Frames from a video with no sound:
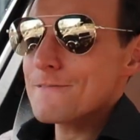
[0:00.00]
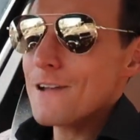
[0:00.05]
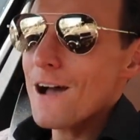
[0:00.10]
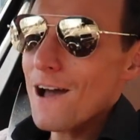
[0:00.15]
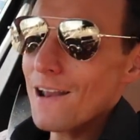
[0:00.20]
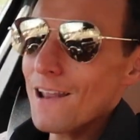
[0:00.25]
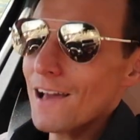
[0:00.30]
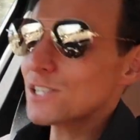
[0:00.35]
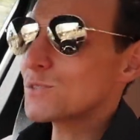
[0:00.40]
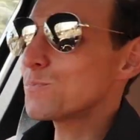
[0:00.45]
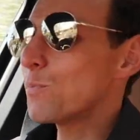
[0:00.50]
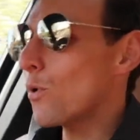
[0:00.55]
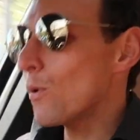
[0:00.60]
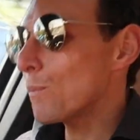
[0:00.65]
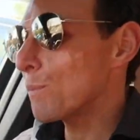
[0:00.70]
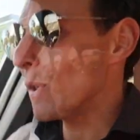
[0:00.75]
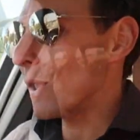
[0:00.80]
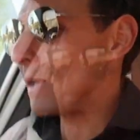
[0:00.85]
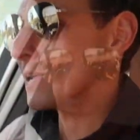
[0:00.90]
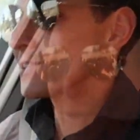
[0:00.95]
I like
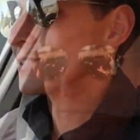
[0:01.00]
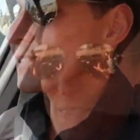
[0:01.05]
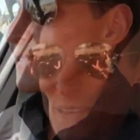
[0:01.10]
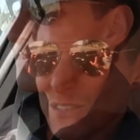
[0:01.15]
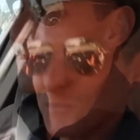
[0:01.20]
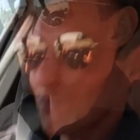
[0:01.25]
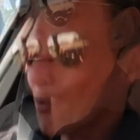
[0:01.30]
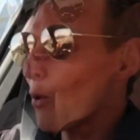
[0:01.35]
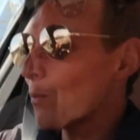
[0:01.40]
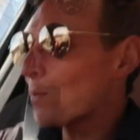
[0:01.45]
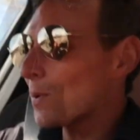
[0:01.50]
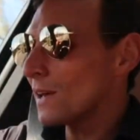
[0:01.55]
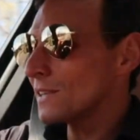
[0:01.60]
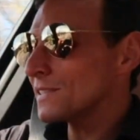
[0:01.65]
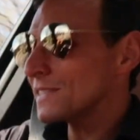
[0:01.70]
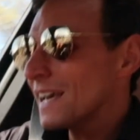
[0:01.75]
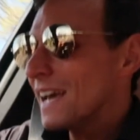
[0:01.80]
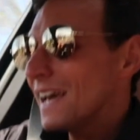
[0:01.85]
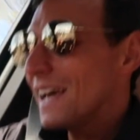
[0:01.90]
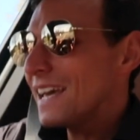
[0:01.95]
Sport Plus. I think Sport
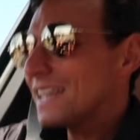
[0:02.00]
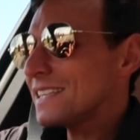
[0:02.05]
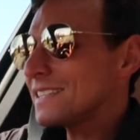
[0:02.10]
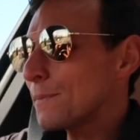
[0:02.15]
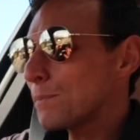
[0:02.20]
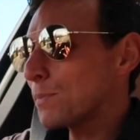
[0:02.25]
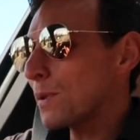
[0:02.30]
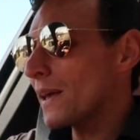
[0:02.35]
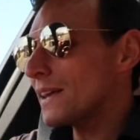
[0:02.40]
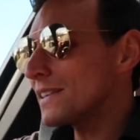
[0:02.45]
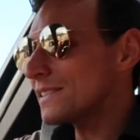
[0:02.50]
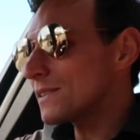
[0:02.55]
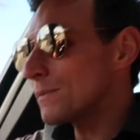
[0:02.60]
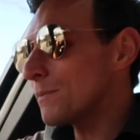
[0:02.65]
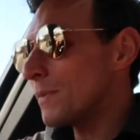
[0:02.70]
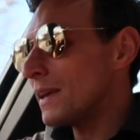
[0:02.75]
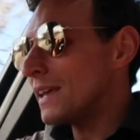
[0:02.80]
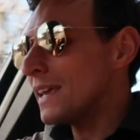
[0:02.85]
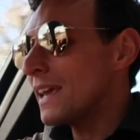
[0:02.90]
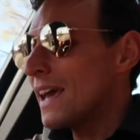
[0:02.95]
Plus is the place to
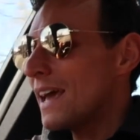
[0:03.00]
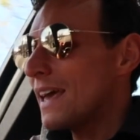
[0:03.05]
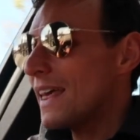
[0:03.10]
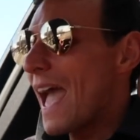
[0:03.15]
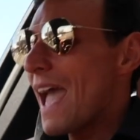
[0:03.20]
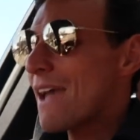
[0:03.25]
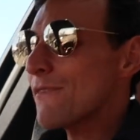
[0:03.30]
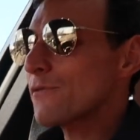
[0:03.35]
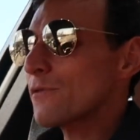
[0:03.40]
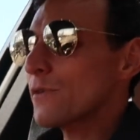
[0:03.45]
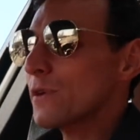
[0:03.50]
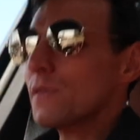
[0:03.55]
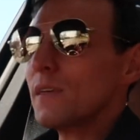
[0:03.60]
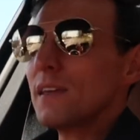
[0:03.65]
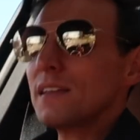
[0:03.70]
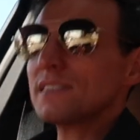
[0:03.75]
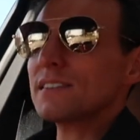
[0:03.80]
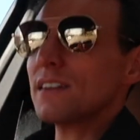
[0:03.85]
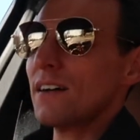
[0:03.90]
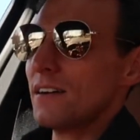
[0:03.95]
be.
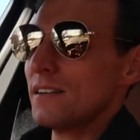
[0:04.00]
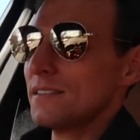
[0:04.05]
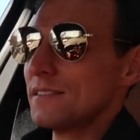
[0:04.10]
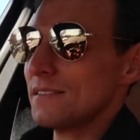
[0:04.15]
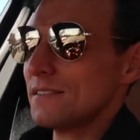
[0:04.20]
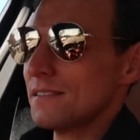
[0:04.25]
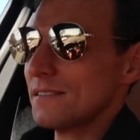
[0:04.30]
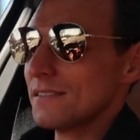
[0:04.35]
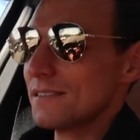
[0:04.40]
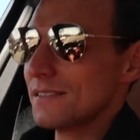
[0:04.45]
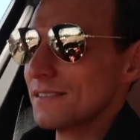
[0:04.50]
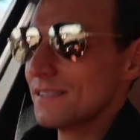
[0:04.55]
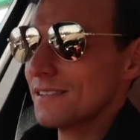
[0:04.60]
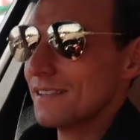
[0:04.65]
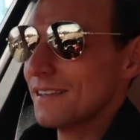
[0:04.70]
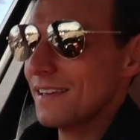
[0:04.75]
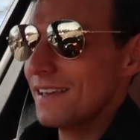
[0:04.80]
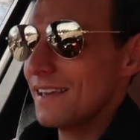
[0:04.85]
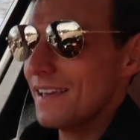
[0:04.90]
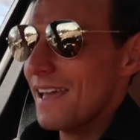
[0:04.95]
Everything tightens.
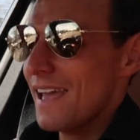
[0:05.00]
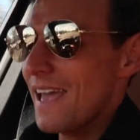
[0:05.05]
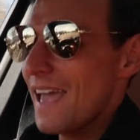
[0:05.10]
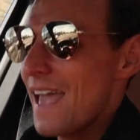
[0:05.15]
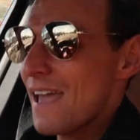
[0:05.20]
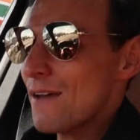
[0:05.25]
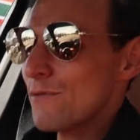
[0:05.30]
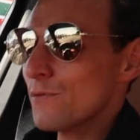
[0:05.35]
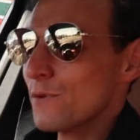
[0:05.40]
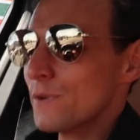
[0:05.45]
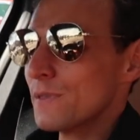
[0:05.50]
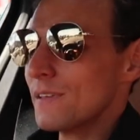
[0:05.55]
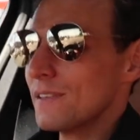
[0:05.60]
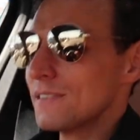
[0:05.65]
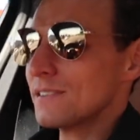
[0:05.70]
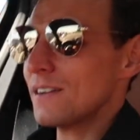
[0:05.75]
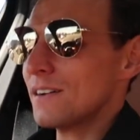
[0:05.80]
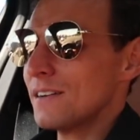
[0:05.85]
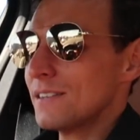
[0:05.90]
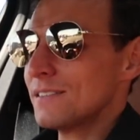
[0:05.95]

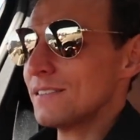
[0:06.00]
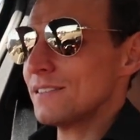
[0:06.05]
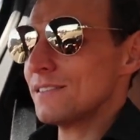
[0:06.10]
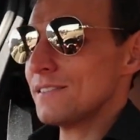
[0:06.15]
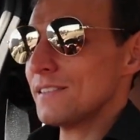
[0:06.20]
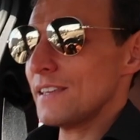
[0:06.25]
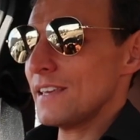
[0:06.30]
Everything tightens.